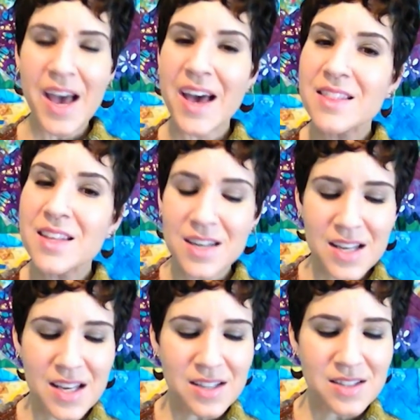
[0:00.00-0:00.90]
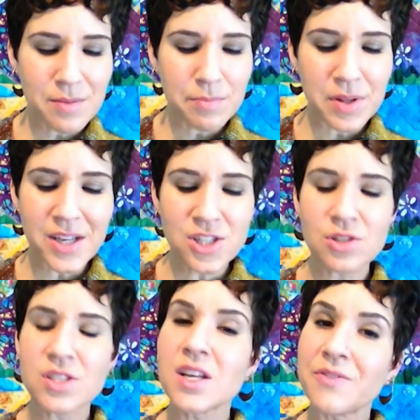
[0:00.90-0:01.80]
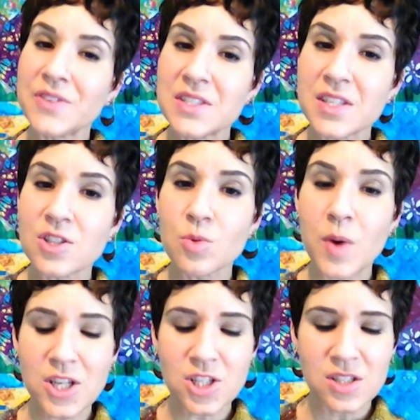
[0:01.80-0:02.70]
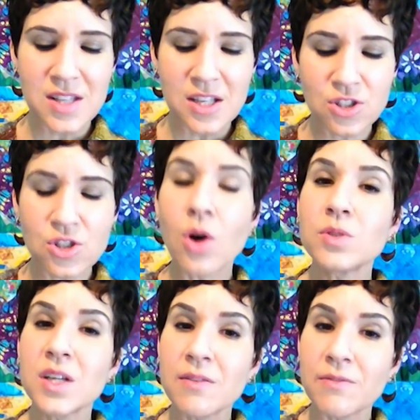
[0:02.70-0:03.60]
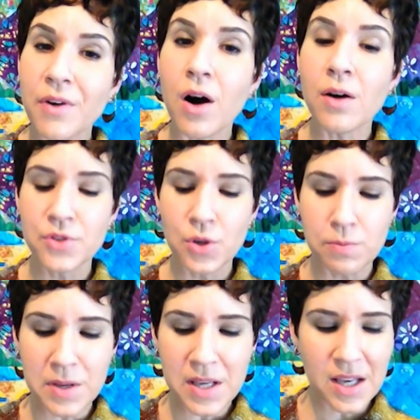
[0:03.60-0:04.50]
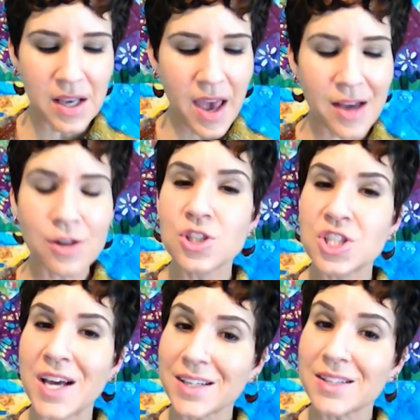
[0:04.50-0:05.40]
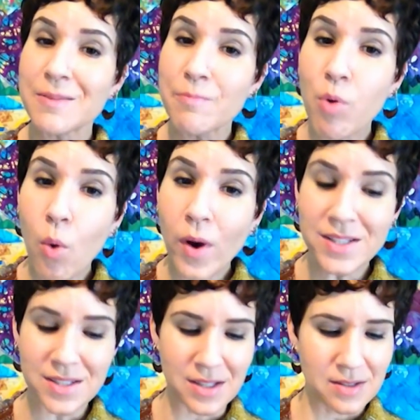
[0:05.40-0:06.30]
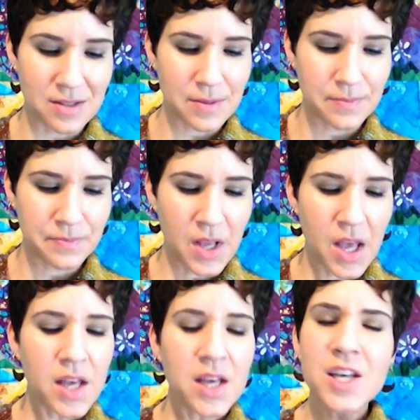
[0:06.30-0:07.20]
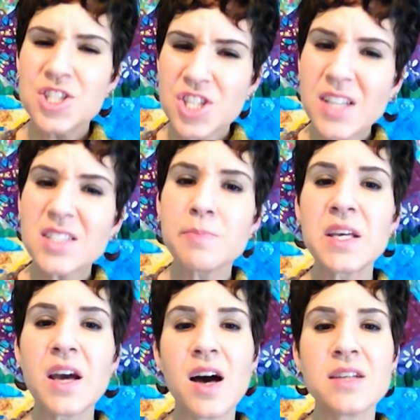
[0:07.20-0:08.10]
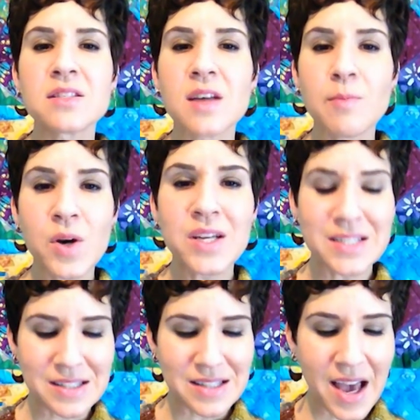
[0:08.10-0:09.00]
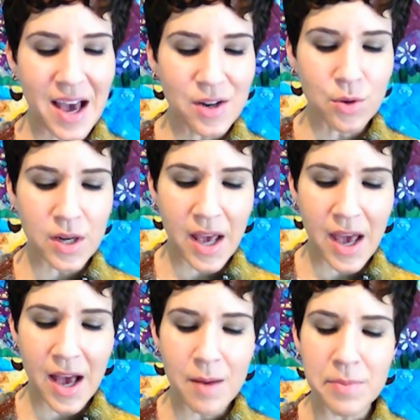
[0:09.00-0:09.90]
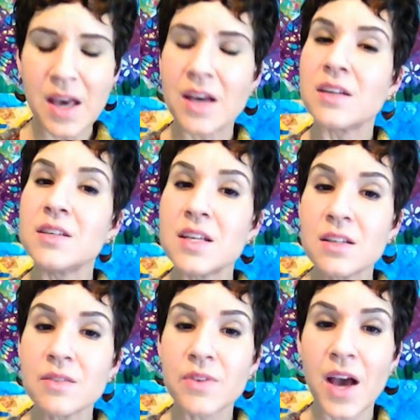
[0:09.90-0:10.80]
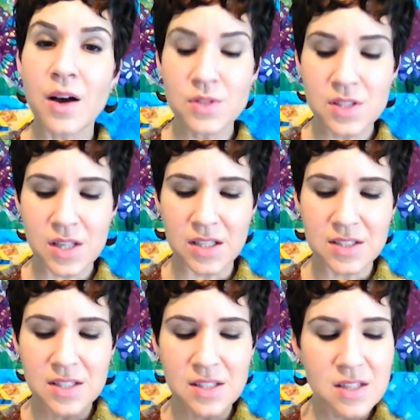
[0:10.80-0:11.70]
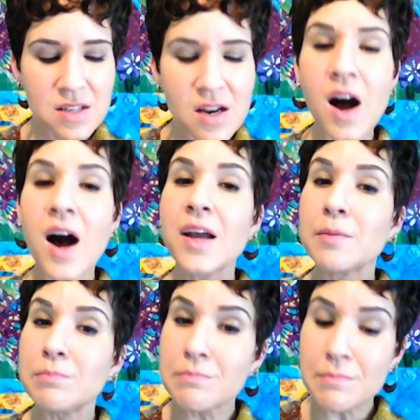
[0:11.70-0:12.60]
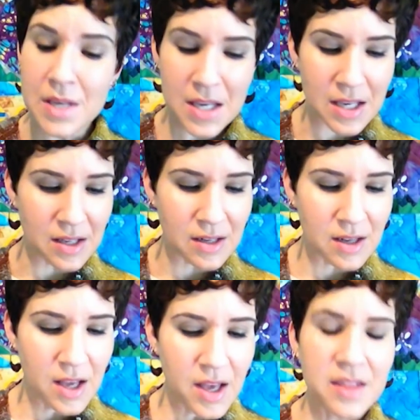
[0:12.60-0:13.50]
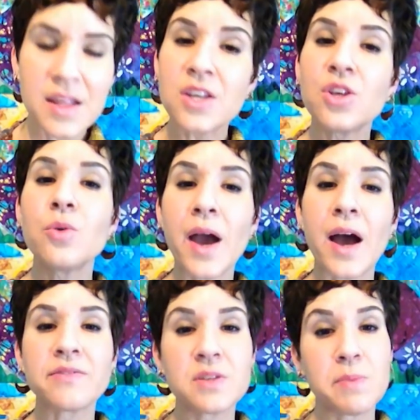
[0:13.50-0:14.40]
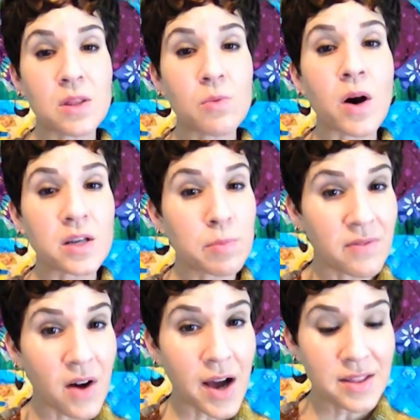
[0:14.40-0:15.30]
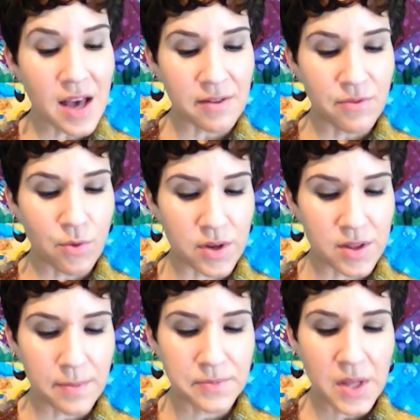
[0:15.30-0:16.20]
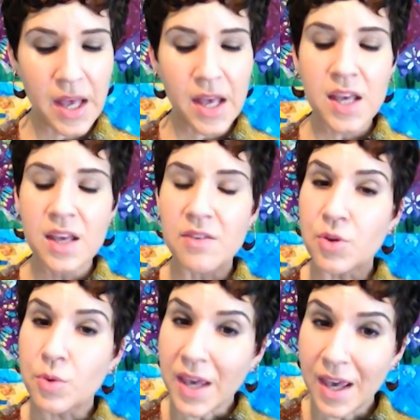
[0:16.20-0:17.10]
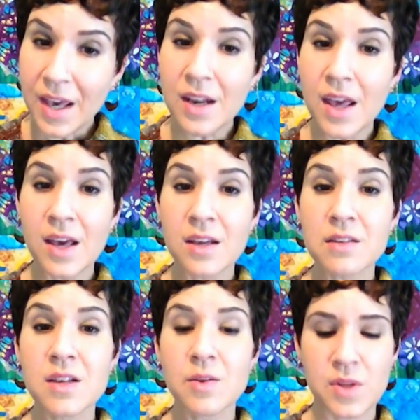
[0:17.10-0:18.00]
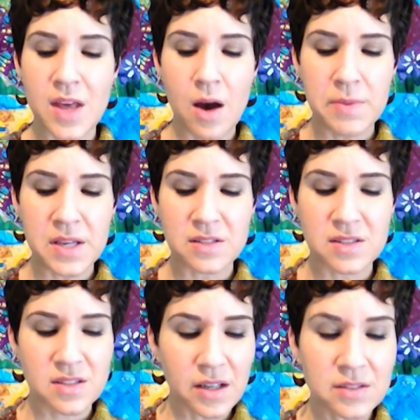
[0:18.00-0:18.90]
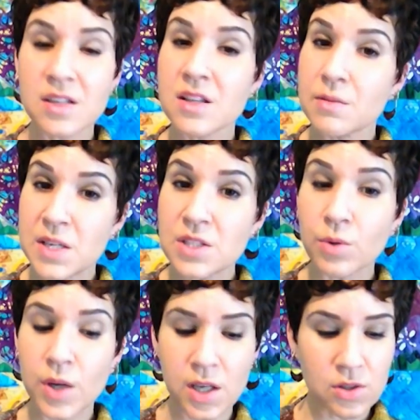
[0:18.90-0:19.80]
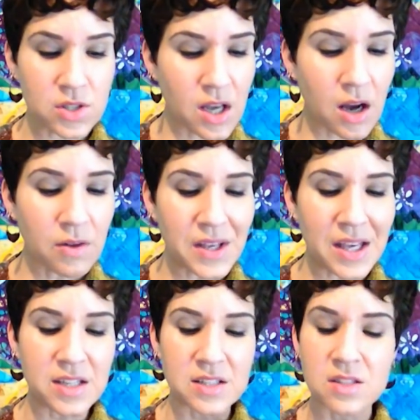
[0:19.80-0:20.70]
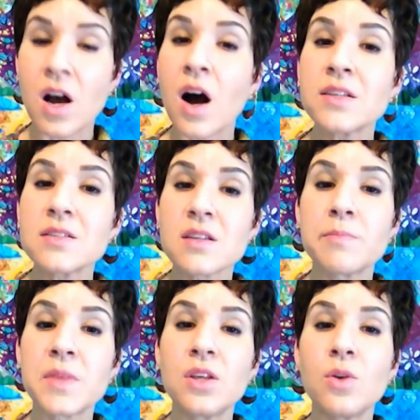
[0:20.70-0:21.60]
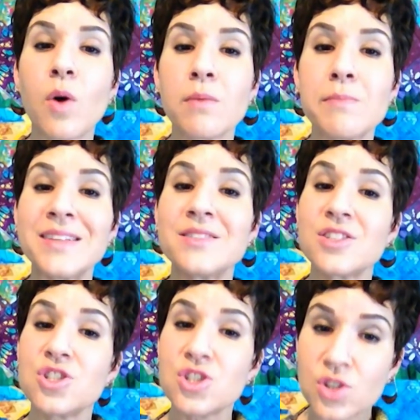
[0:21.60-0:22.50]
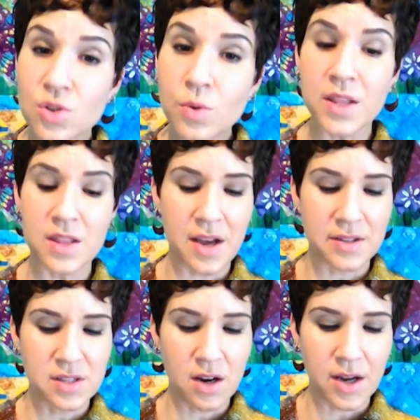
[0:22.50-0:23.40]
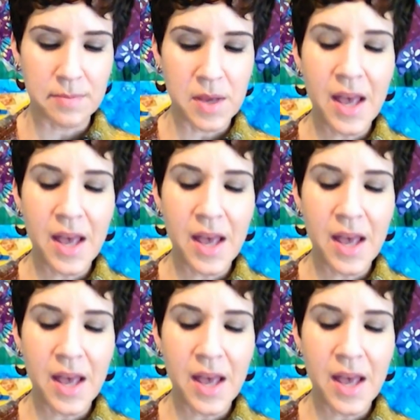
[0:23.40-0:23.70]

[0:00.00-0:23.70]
and the need to place yourself in situations that don't involve you being energetically poisoned. Just because someone is sad or unhappy and in need of counseling does not mean that you have to be the one to provide that for them. If you can't handle it without being sucked into the misery yourself, it is not something you are meant to do at that time.